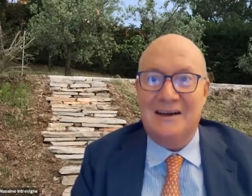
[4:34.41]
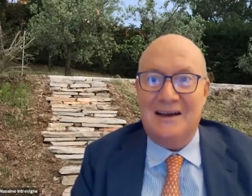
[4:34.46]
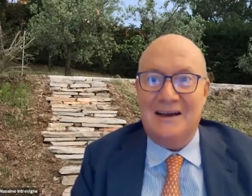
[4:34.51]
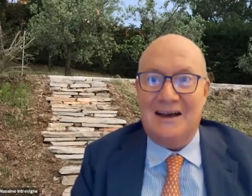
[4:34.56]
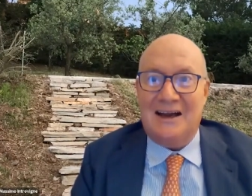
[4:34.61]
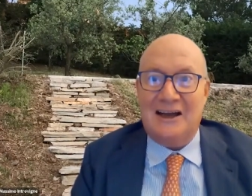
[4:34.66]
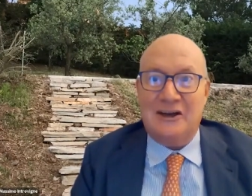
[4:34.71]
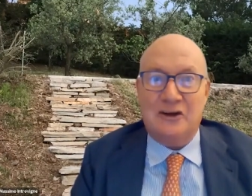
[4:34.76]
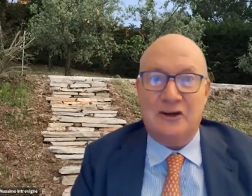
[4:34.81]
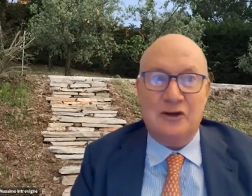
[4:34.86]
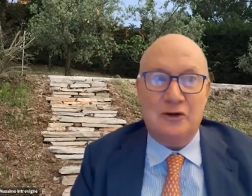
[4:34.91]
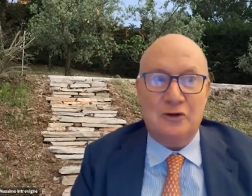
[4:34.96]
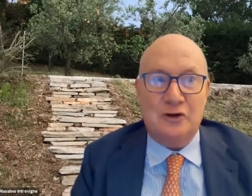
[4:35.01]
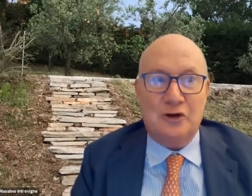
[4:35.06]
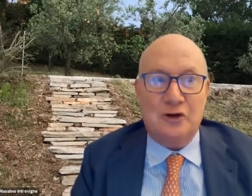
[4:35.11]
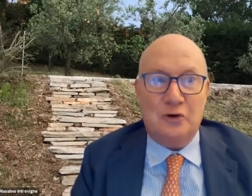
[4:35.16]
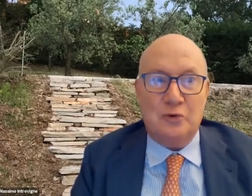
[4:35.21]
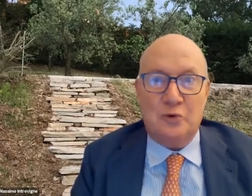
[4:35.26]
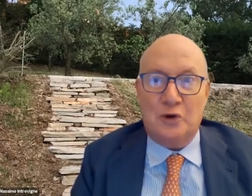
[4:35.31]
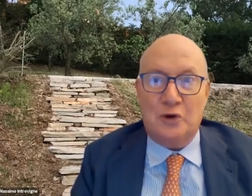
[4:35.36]
I don't
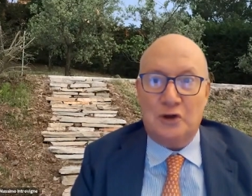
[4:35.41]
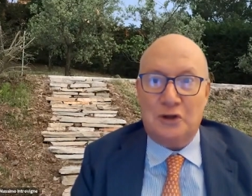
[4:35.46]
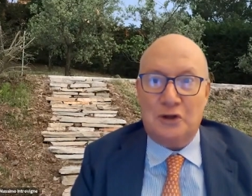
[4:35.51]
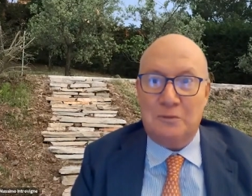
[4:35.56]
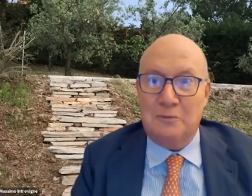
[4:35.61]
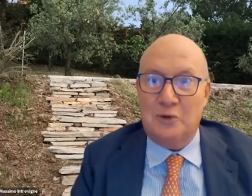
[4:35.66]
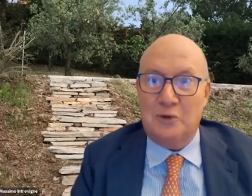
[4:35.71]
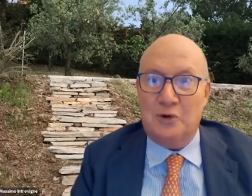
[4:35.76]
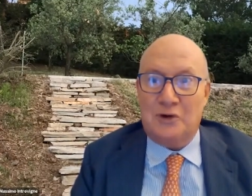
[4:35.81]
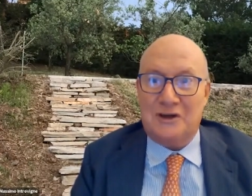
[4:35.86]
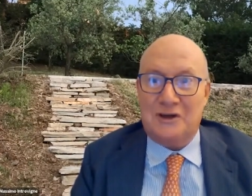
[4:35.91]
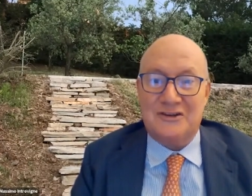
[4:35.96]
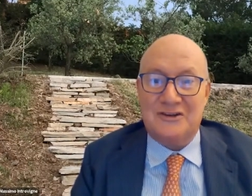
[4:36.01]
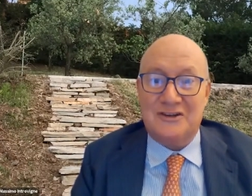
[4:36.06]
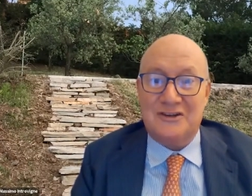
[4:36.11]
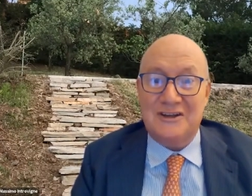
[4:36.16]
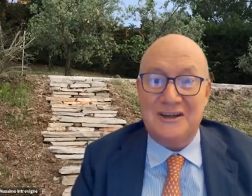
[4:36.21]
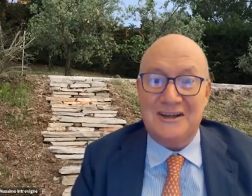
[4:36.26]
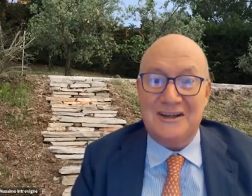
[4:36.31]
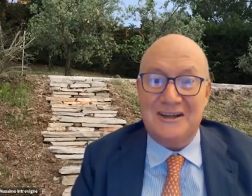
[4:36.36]
know what more is
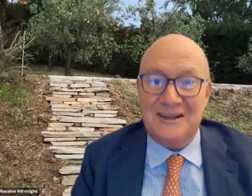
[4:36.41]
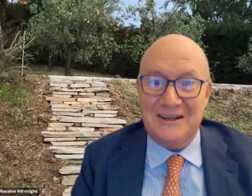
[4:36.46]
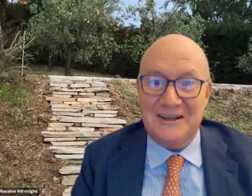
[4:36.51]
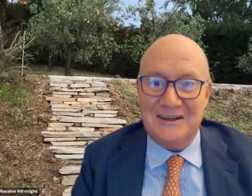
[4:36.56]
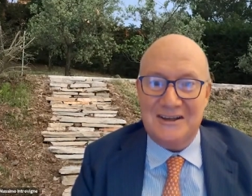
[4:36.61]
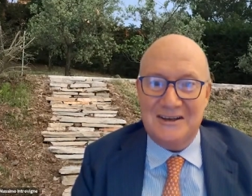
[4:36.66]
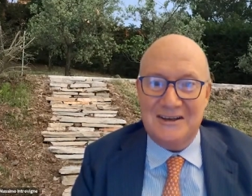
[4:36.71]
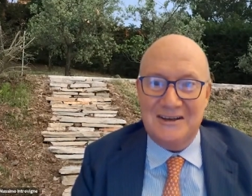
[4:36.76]
needed.